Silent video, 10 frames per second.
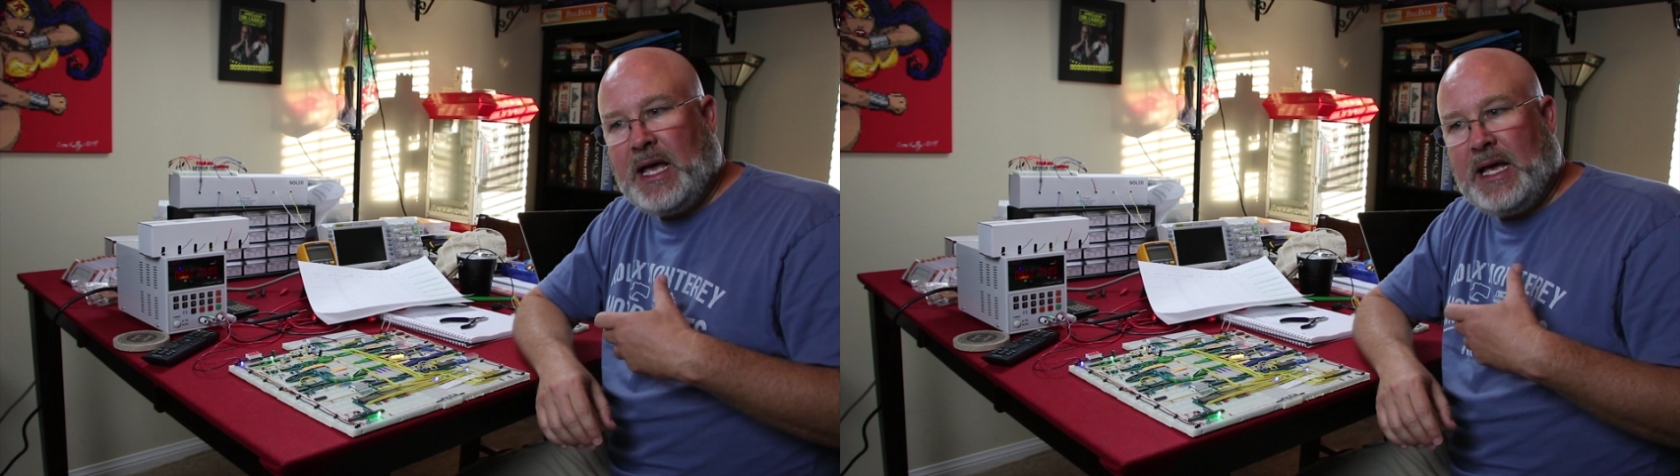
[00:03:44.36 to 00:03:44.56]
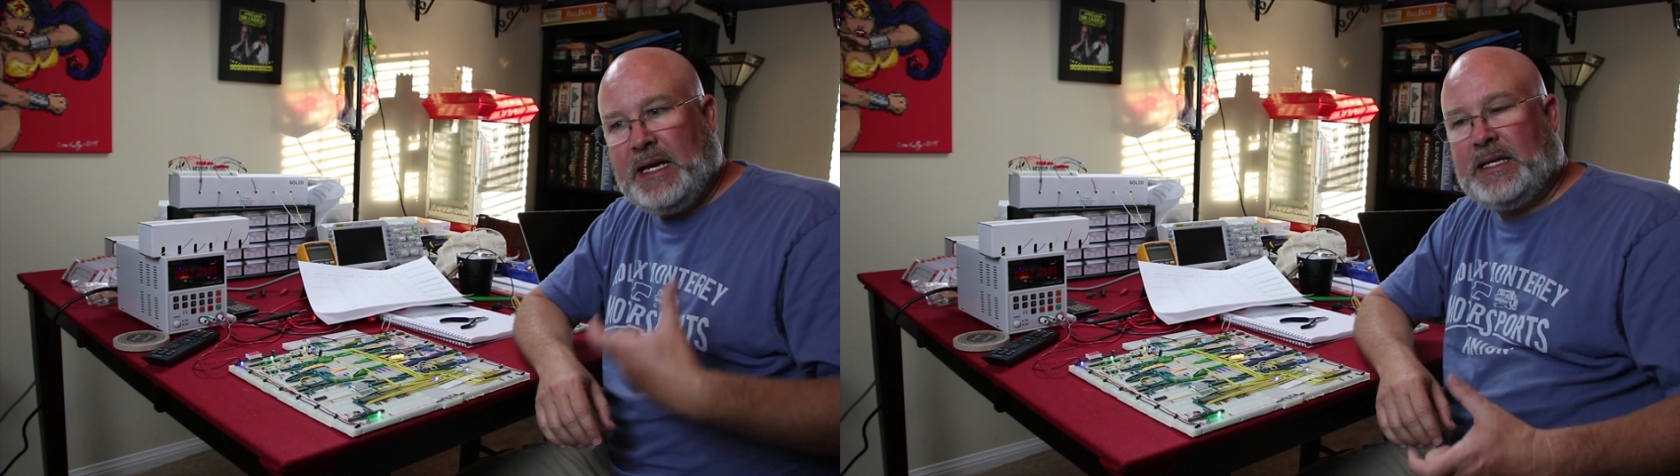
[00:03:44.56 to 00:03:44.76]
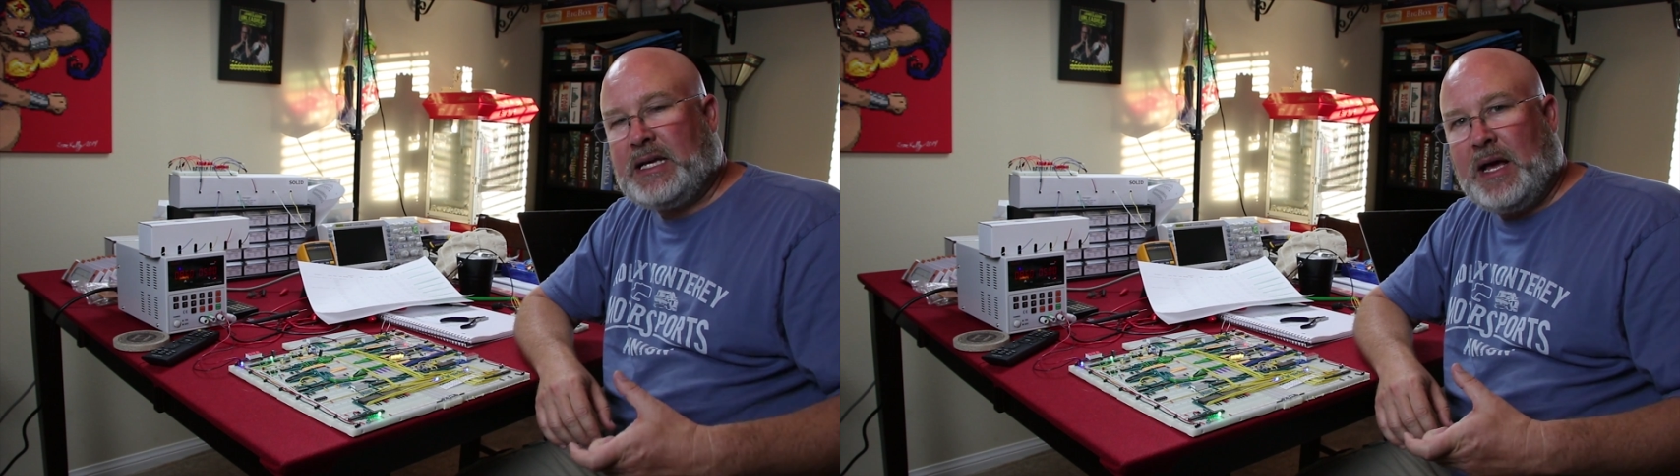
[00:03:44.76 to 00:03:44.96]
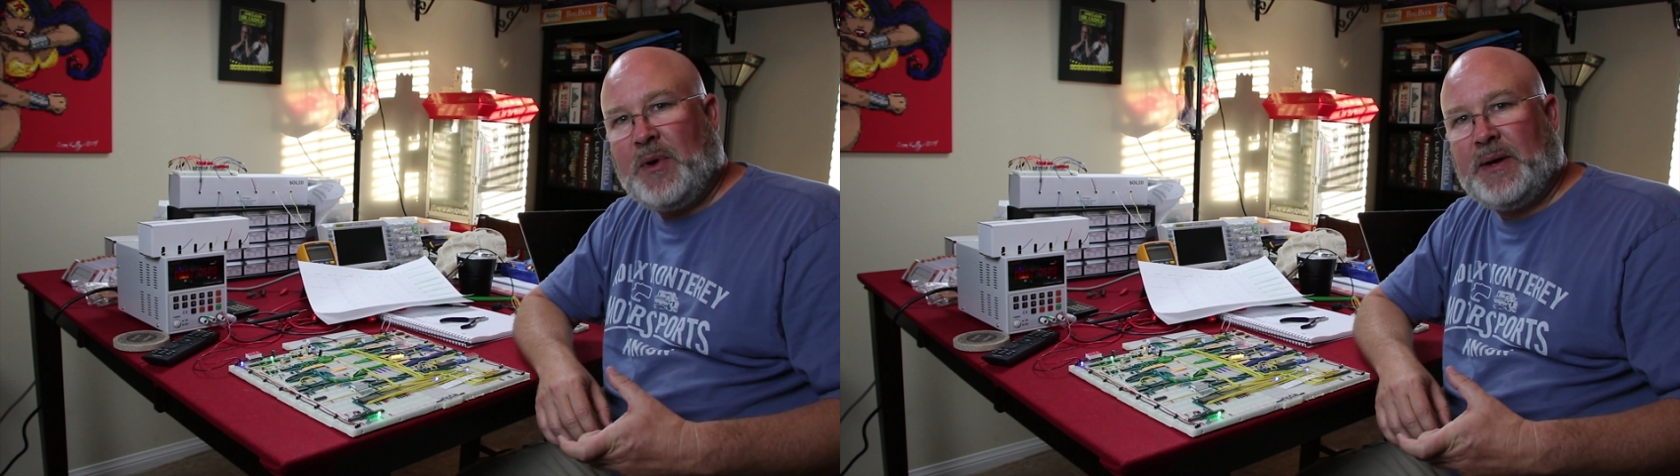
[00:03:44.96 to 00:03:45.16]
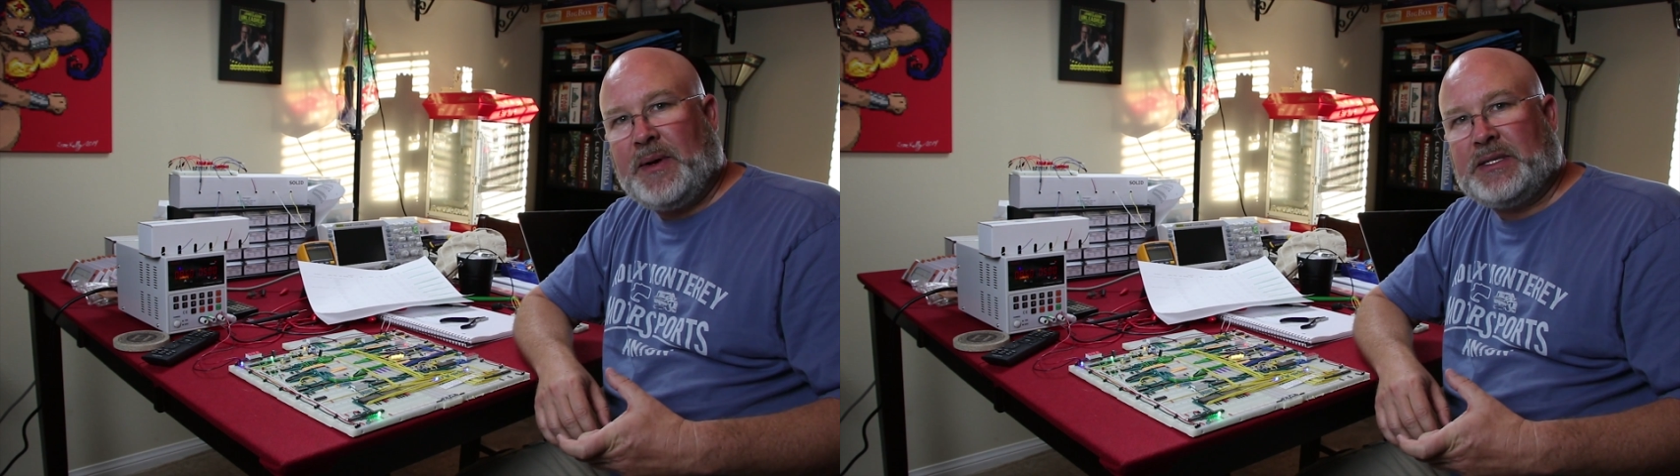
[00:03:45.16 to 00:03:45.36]
anytime
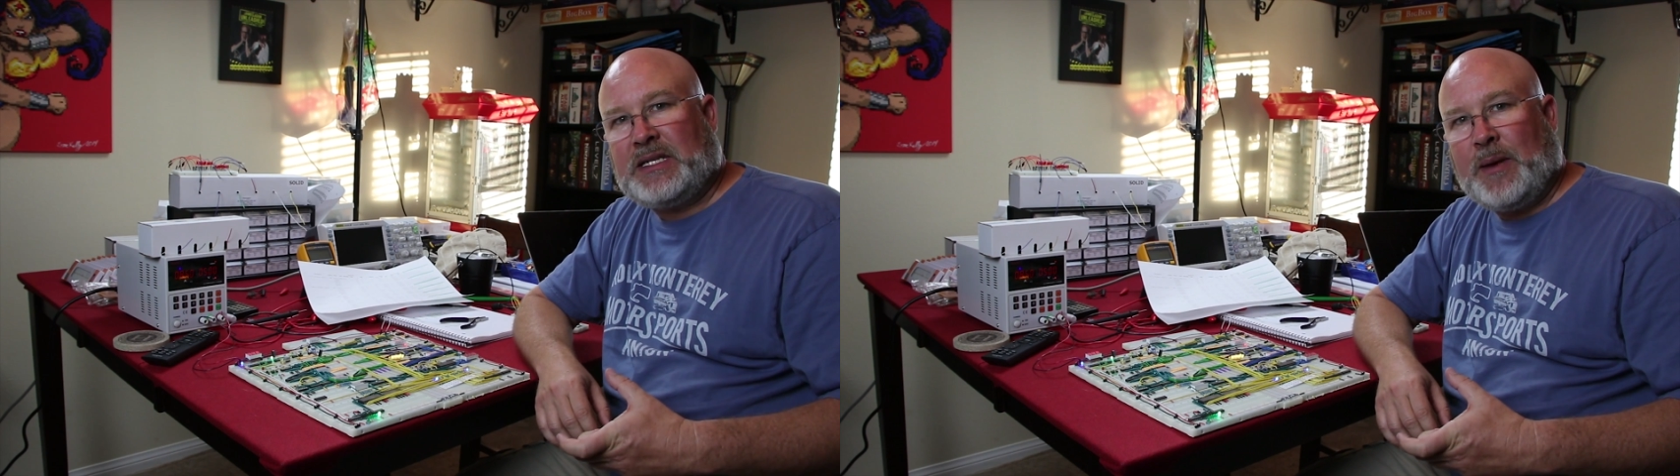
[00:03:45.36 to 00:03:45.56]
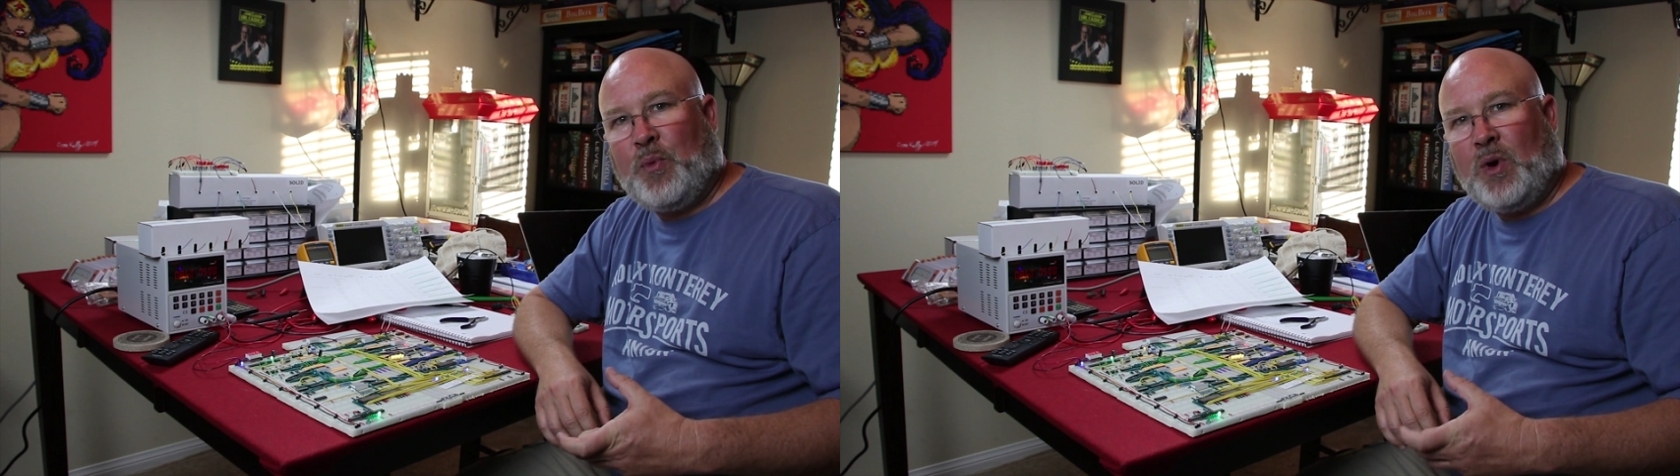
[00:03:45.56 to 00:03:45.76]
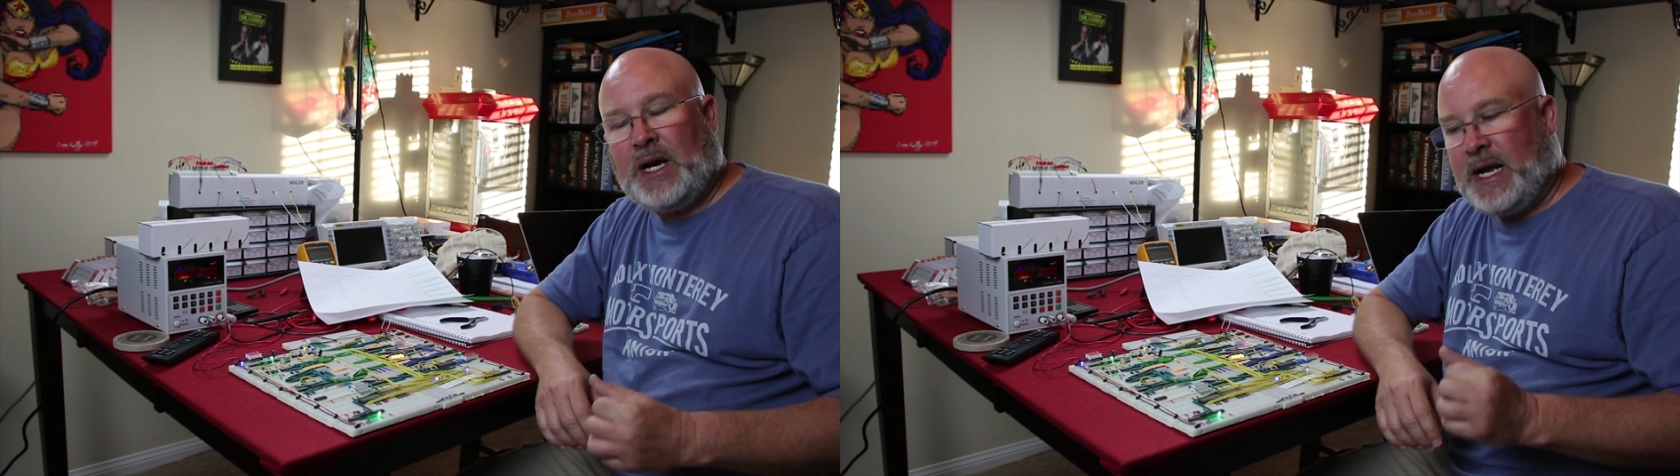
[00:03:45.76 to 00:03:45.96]
I'm on step 1,